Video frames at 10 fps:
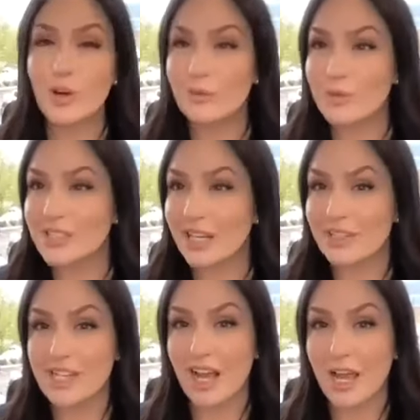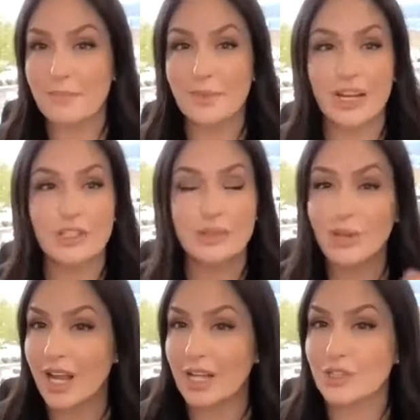we're almost out of time, but I do
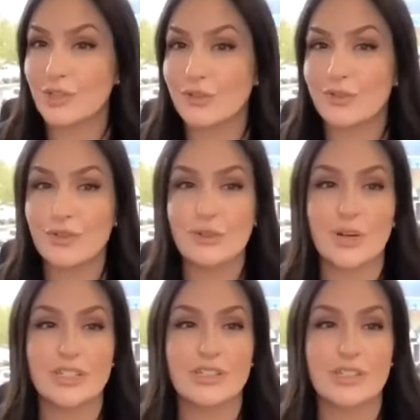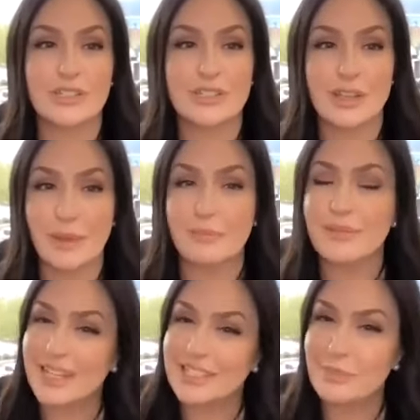want to ask you a few questions about
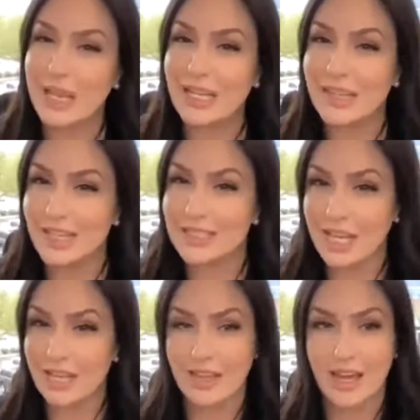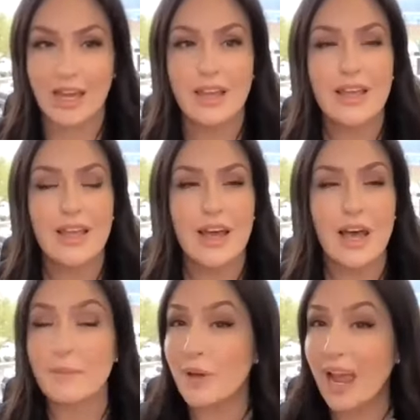placement and things like that.
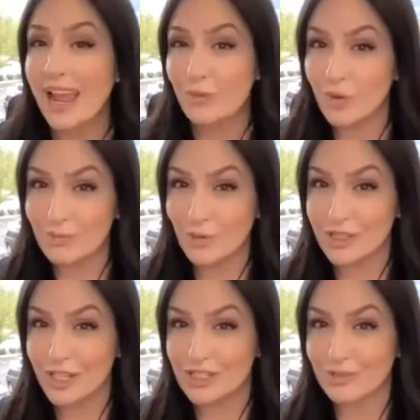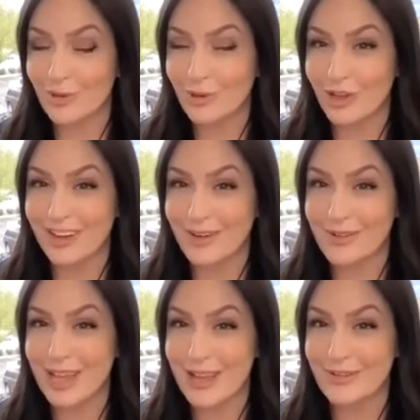But I have one more testimonial I would
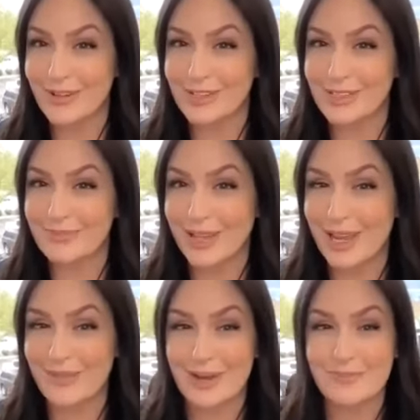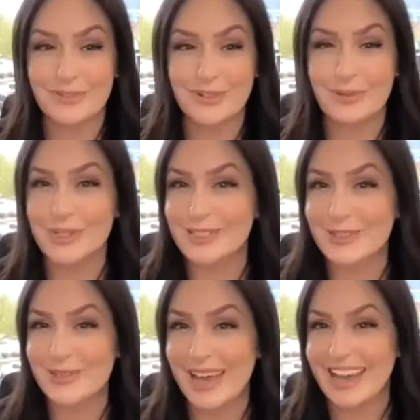like for us to play right before we
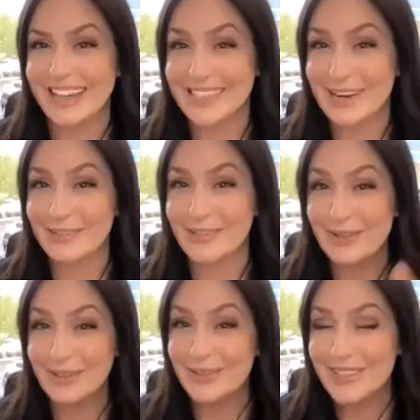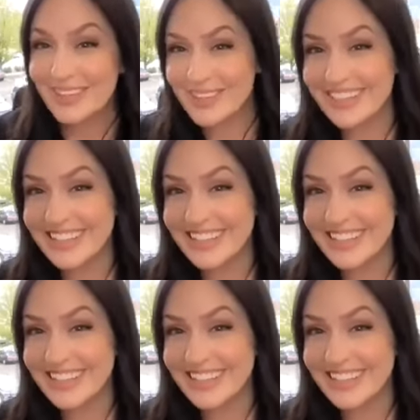do that. Is that all right with you, David?